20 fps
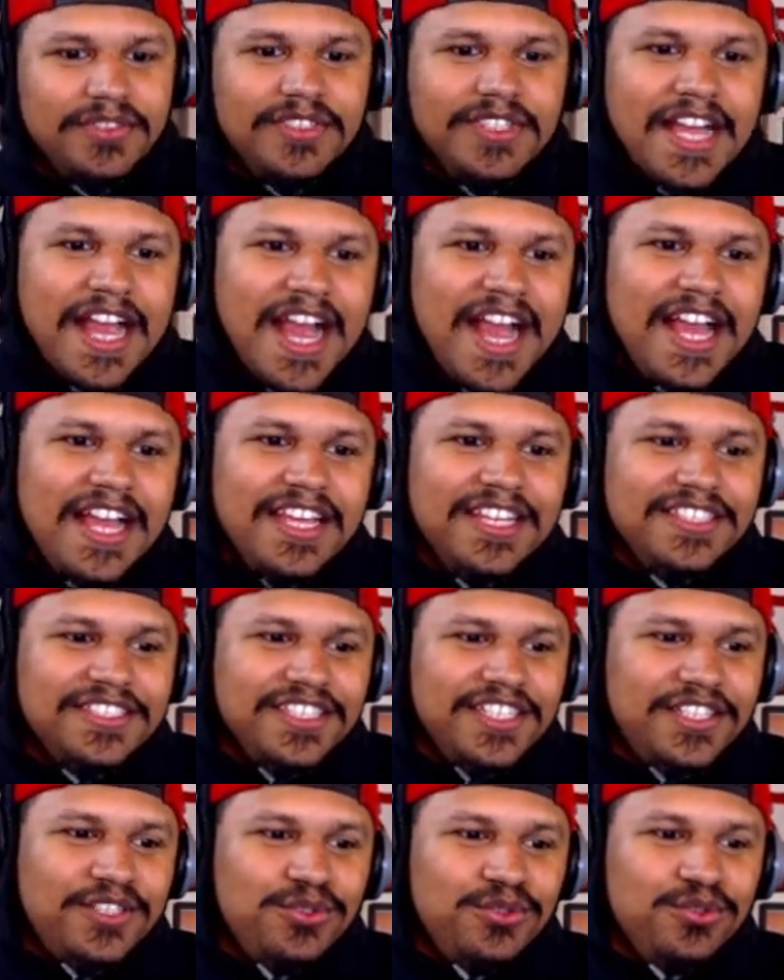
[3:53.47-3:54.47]
That
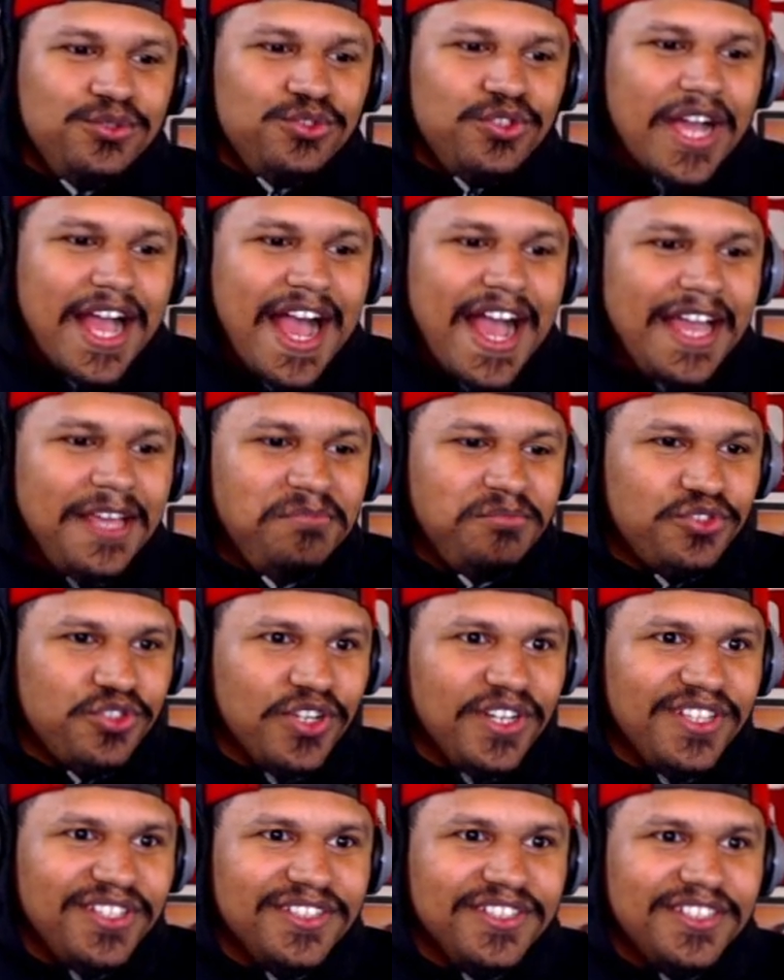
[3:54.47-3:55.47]
is a cool hype
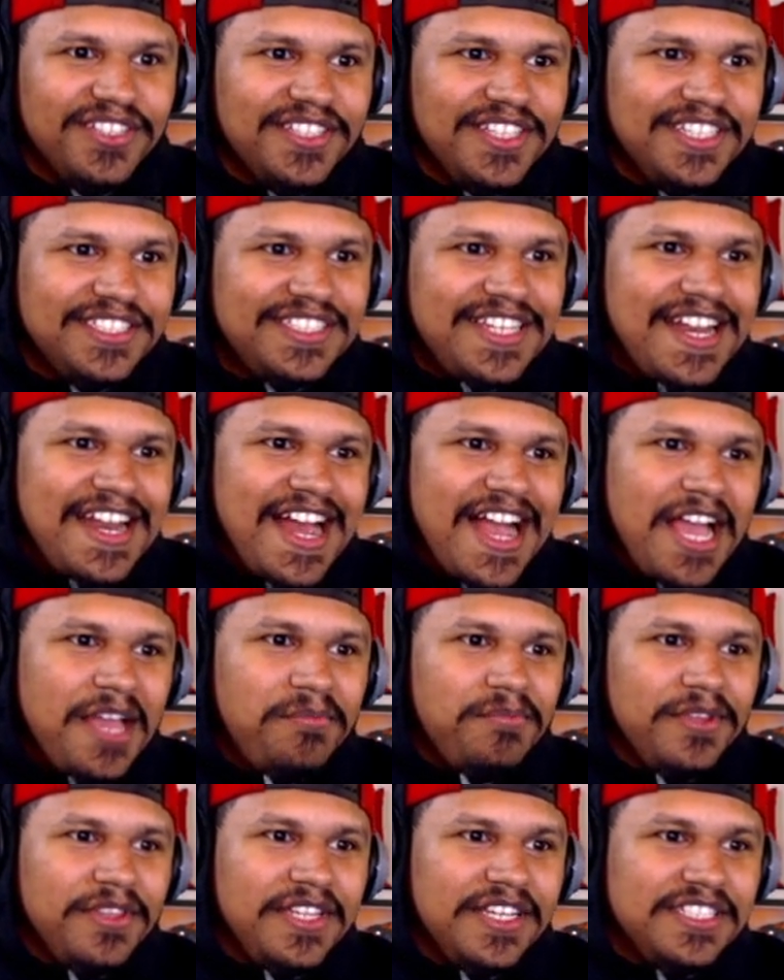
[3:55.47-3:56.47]
trailer. Let's get
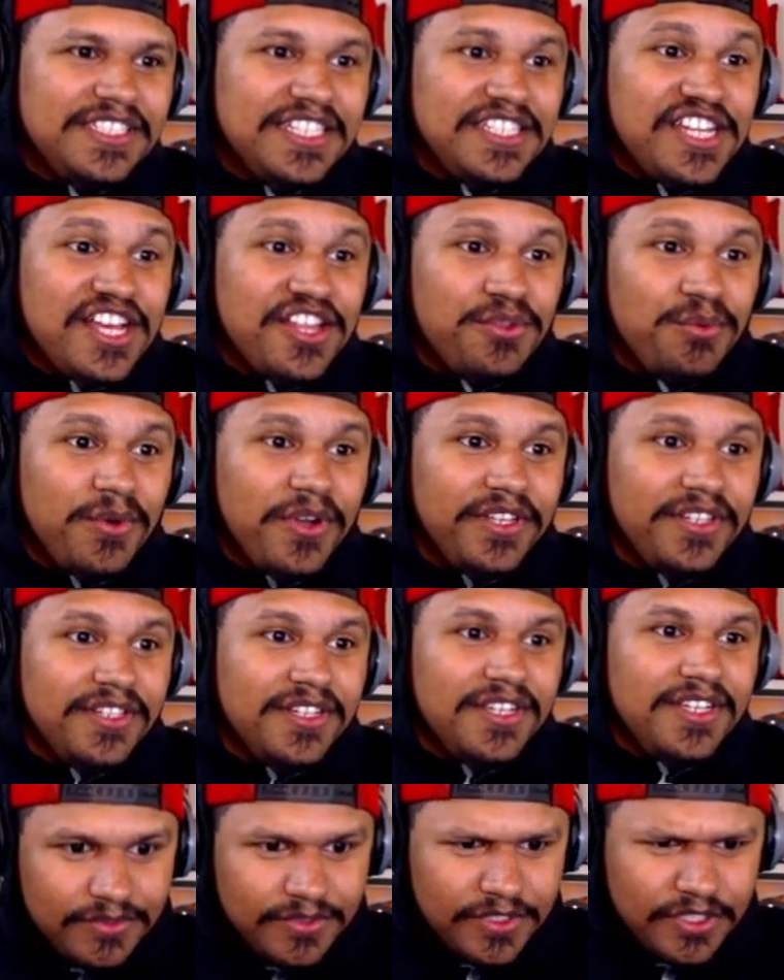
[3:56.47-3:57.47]
hype. There's another one.
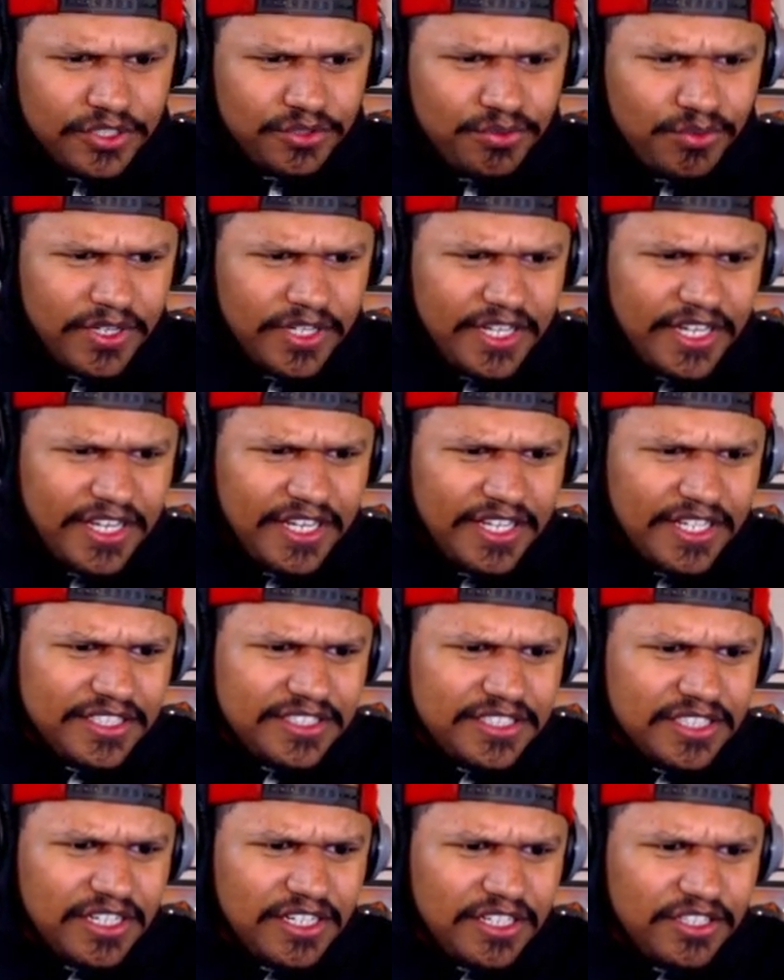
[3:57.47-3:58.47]
This one
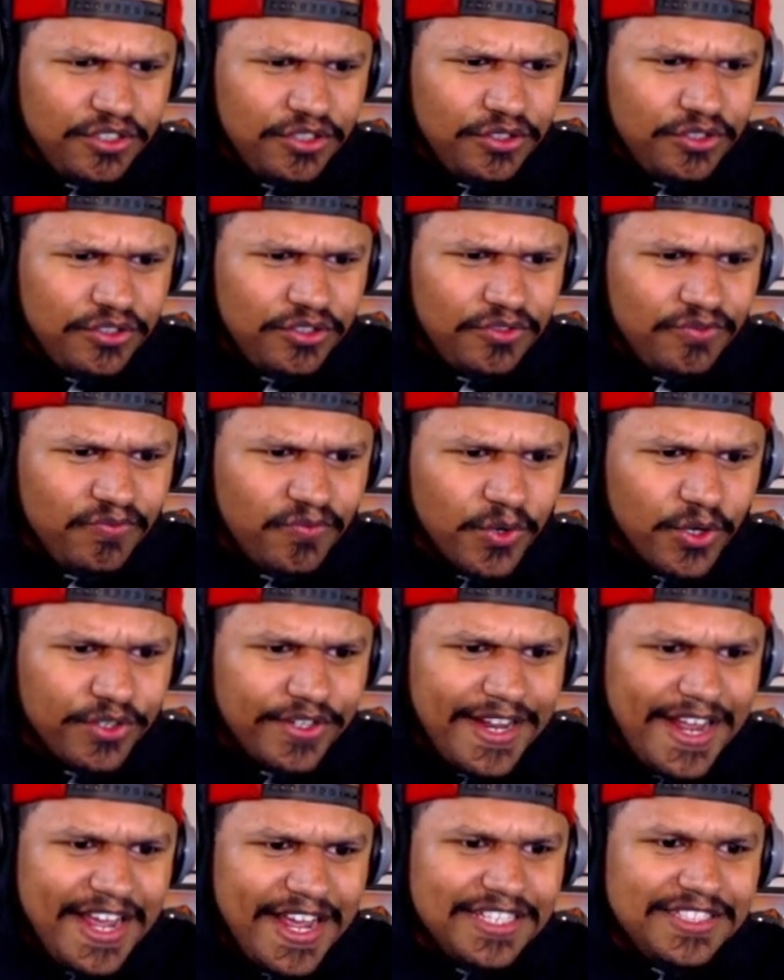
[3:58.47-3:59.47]
is a
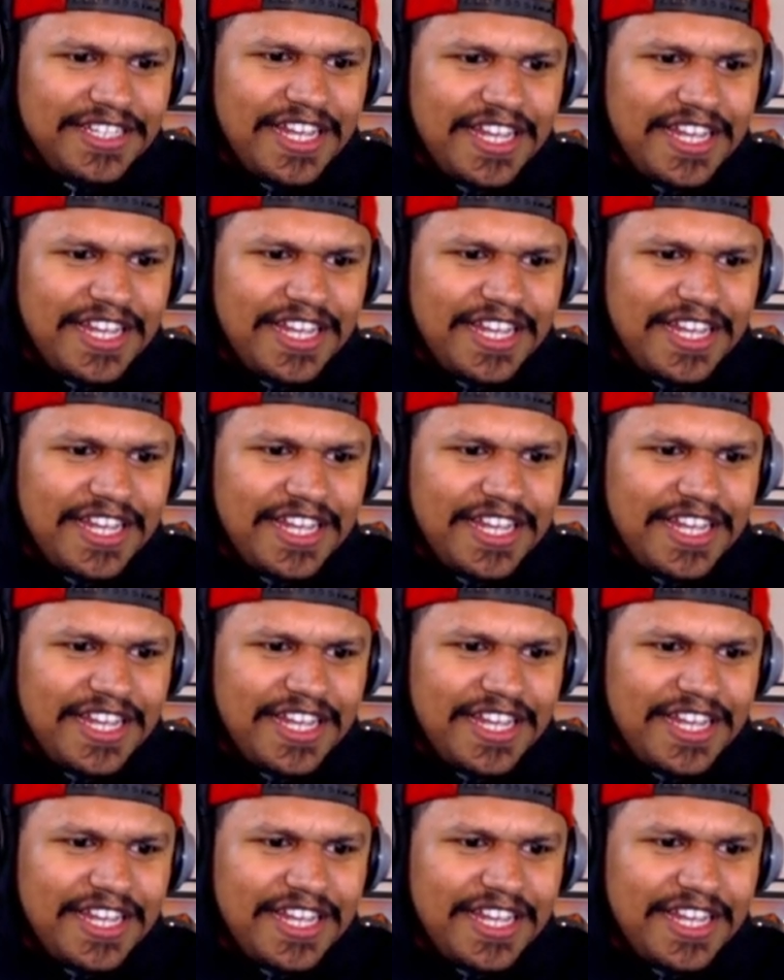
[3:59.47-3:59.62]
Verdansk